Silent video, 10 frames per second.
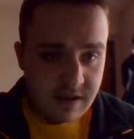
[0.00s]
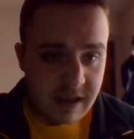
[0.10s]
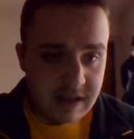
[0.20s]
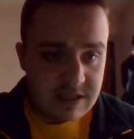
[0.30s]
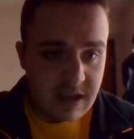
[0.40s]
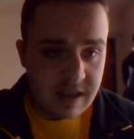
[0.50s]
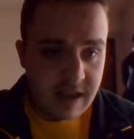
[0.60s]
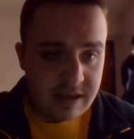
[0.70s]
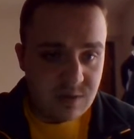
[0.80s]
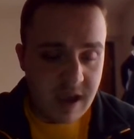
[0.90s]
Next
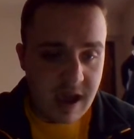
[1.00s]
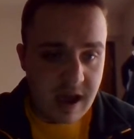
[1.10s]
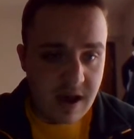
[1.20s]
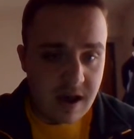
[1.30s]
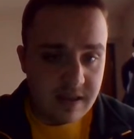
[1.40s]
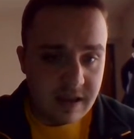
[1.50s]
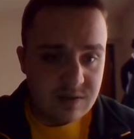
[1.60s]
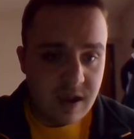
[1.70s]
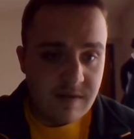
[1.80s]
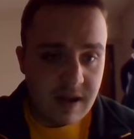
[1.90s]
we have
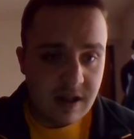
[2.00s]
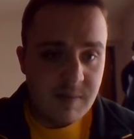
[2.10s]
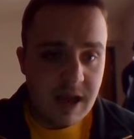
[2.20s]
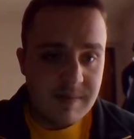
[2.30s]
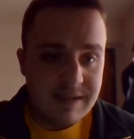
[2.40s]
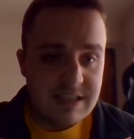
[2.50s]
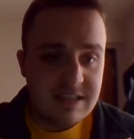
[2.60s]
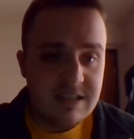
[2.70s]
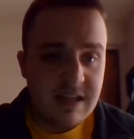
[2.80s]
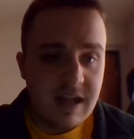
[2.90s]
Alabama and
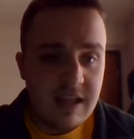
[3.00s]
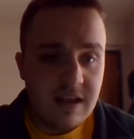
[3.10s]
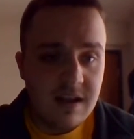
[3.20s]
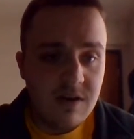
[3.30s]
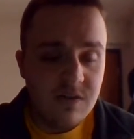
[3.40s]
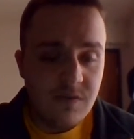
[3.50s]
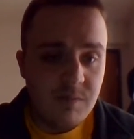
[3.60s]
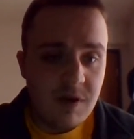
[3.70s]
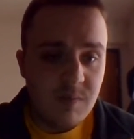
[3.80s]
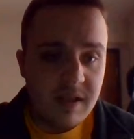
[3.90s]
Cincinnati in college
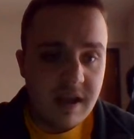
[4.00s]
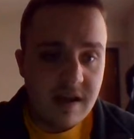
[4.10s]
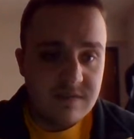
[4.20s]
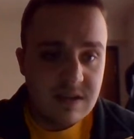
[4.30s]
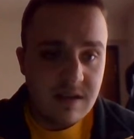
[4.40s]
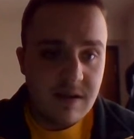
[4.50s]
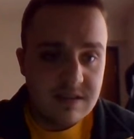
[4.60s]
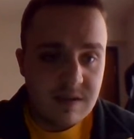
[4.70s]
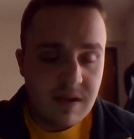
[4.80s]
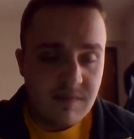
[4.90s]
football playoffs
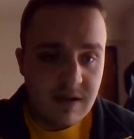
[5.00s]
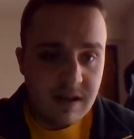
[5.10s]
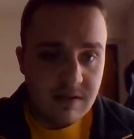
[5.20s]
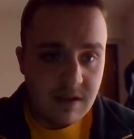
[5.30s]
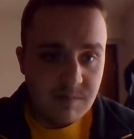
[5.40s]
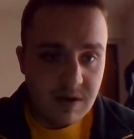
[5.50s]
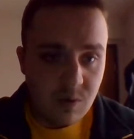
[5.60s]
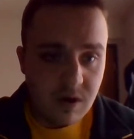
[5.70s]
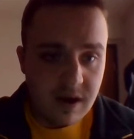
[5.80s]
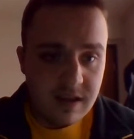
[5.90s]
semifinal number
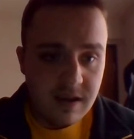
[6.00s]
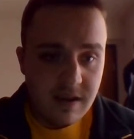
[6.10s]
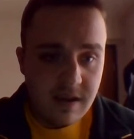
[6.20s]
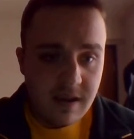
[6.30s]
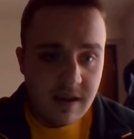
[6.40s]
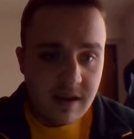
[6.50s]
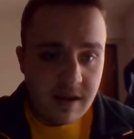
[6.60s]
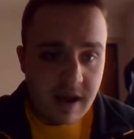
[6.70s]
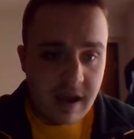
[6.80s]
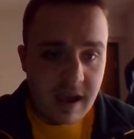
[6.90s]
1.
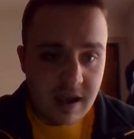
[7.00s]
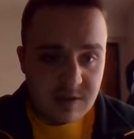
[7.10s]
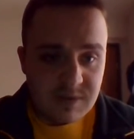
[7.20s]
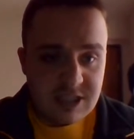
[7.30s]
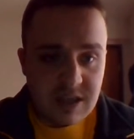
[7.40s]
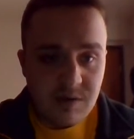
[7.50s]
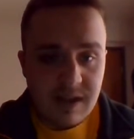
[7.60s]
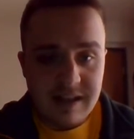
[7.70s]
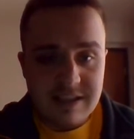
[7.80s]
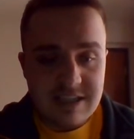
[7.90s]
As much as I would
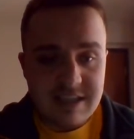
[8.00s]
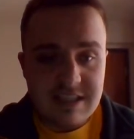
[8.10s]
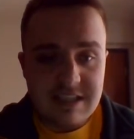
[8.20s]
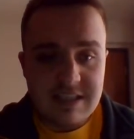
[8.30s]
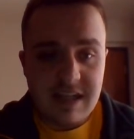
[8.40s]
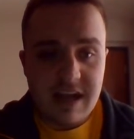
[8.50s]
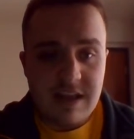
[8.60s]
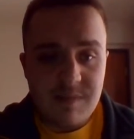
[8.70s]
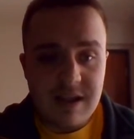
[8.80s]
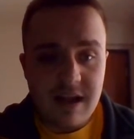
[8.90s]
love to see
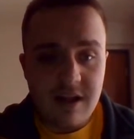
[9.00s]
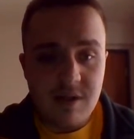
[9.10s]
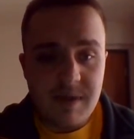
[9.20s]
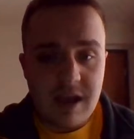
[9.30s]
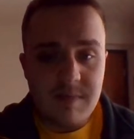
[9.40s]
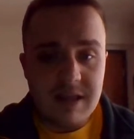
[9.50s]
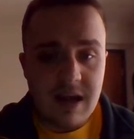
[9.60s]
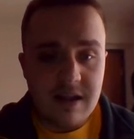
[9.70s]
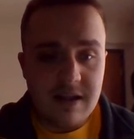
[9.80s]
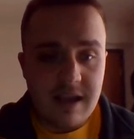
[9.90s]
Cincinnati beat Alabama,
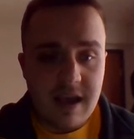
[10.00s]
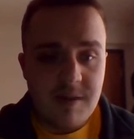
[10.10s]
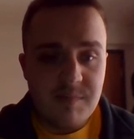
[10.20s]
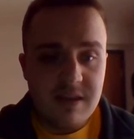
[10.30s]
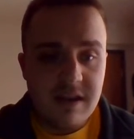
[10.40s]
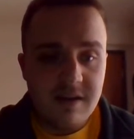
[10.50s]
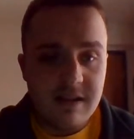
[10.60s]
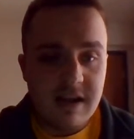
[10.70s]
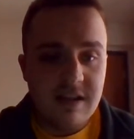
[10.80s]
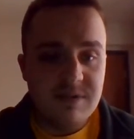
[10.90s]
not going to happen. They are
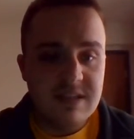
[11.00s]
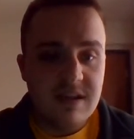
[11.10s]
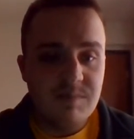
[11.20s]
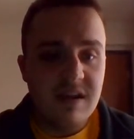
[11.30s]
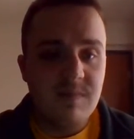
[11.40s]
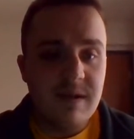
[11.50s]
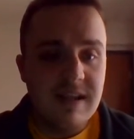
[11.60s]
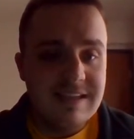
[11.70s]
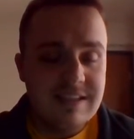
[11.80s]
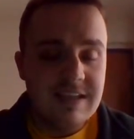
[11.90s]
90% picked by
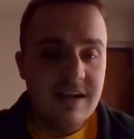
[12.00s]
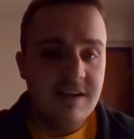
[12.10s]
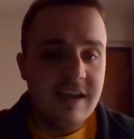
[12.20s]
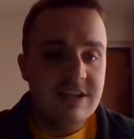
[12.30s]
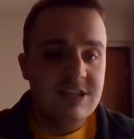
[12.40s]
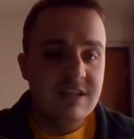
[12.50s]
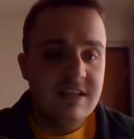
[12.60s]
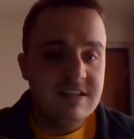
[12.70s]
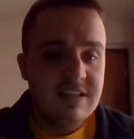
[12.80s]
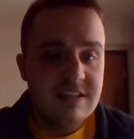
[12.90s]
the entire nation,
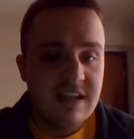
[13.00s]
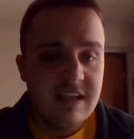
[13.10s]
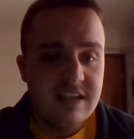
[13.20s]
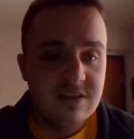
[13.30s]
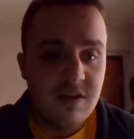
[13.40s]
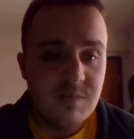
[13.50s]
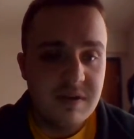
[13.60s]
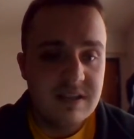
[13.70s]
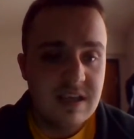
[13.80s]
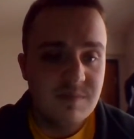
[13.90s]
and Cincinnati is only
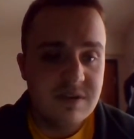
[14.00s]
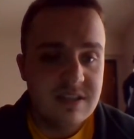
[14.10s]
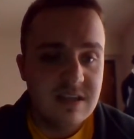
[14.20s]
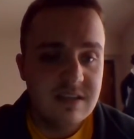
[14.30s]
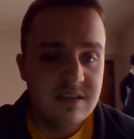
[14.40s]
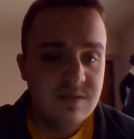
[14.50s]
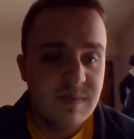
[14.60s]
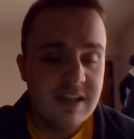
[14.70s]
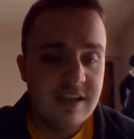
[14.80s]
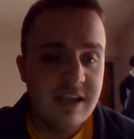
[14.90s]
picked 10%
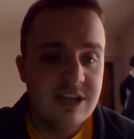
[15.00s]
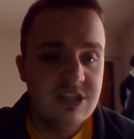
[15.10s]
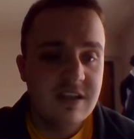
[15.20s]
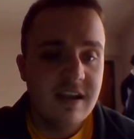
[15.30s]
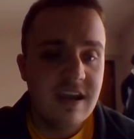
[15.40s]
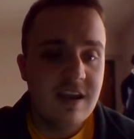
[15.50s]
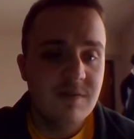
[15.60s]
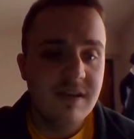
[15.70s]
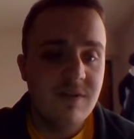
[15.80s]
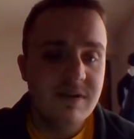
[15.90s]
by the nation. I can't
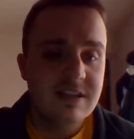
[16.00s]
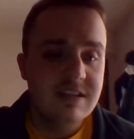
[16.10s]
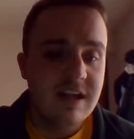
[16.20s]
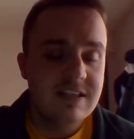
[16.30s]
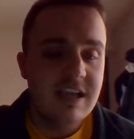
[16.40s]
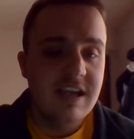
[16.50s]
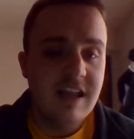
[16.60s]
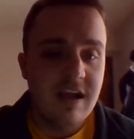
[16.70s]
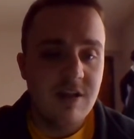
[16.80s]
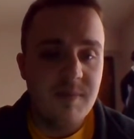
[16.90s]
really risk not taking
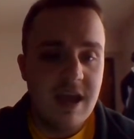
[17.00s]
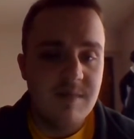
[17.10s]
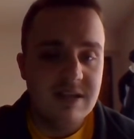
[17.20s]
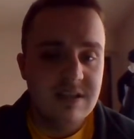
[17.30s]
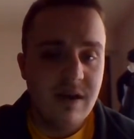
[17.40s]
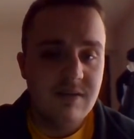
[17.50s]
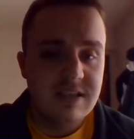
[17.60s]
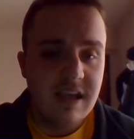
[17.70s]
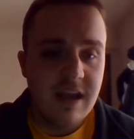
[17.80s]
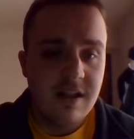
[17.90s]
Alabama, so I will
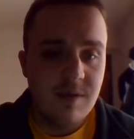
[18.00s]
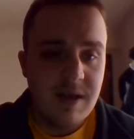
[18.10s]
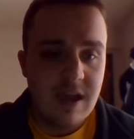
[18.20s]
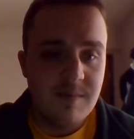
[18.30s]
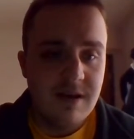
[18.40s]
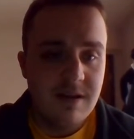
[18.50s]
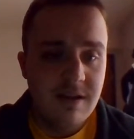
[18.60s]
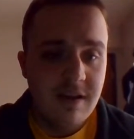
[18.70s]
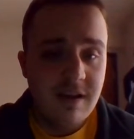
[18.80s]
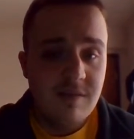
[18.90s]
take Alabama
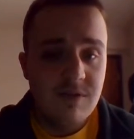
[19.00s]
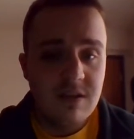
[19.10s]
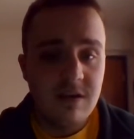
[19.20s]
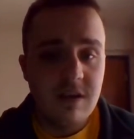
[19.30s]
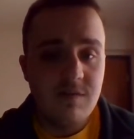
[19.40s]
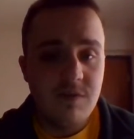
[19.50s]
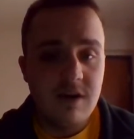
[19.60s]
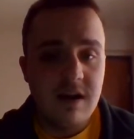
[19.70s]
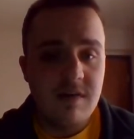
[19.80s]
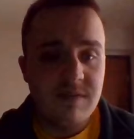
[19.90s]
for
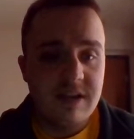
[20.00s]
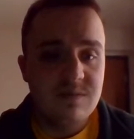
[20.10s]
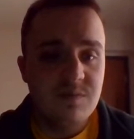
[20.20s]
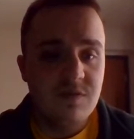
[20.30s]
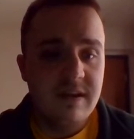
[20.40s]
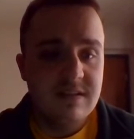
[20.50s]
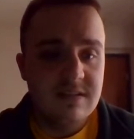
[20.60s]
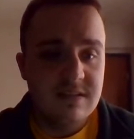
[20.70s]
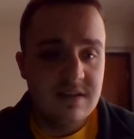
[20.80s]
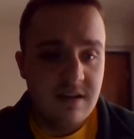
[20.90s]
34 confidence
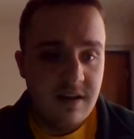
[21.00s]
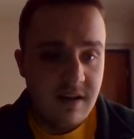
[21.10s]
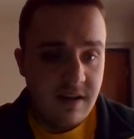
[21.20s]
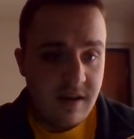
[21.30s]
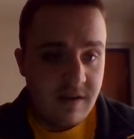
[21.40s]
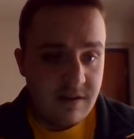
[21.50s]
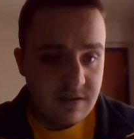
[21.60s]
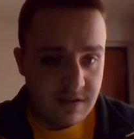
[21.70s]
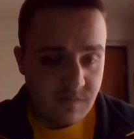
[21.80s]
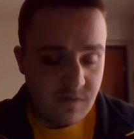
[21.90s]
points.
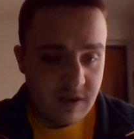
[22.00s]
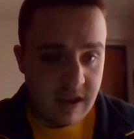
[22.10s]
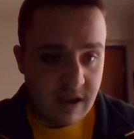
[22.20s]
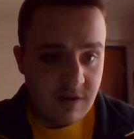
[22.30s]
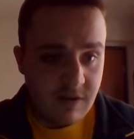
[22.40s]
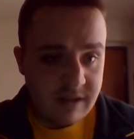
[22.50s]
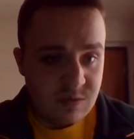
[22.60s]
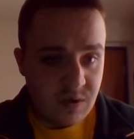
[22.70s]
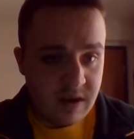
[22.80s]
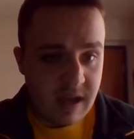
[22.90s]
For the
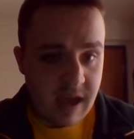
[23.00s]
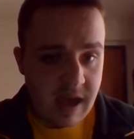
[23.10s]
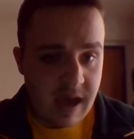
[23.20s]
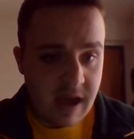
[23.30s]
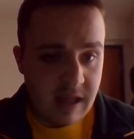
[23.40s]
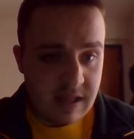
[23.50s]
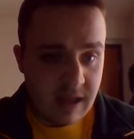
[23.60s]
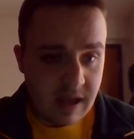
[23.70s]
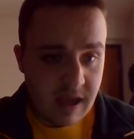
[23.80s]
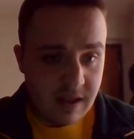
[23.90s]
incorrect one, I had
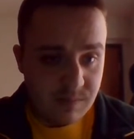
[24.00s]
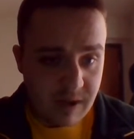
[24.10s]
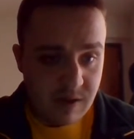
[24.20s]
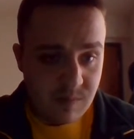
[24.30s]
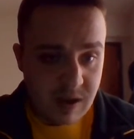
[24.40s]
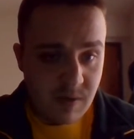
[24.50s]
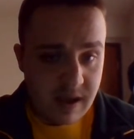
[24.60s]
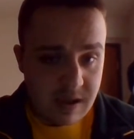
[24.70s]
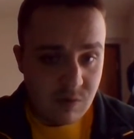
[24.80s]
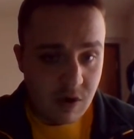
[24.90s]

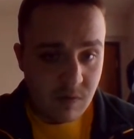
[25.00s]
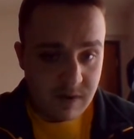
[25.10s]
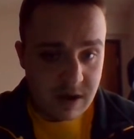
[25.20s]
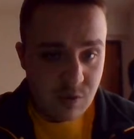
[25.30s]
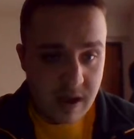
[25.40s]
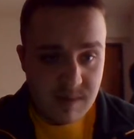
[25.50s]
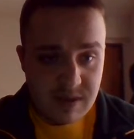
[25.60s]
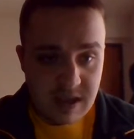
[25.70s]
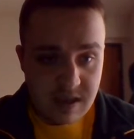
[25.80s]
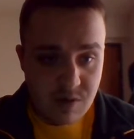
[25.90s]
BYU over
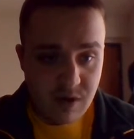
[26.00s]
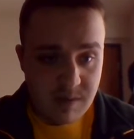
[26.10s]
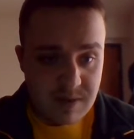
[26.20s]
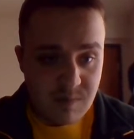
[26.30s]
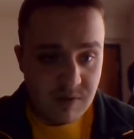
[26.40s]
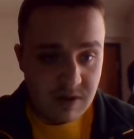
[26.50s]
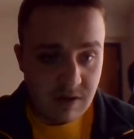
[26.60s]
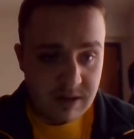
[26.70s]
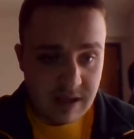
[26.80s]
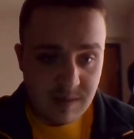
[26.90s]
UAB. UAB pulled
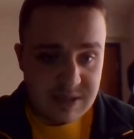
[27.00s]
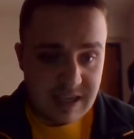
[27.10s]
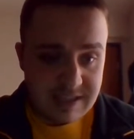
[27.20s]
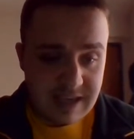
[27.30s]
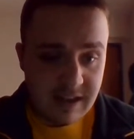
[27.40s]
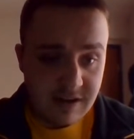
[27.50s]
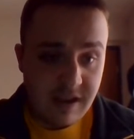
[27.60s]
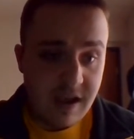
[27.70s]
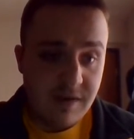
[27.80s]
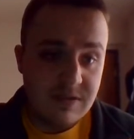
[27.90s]
out the upset
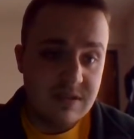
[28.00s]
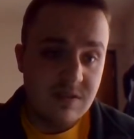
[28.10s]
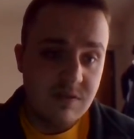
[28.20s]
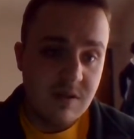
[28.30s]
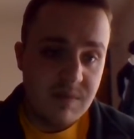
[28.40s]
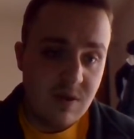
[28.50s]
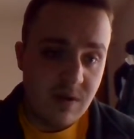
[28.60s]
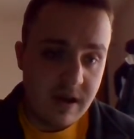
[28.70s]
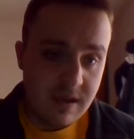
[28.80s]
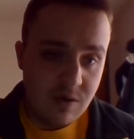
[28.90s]
Saturday afternoon to
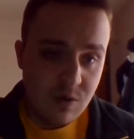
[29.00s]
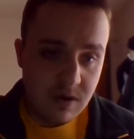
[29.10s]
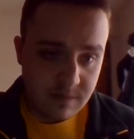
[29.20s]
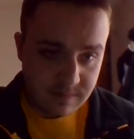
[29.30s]
BYU.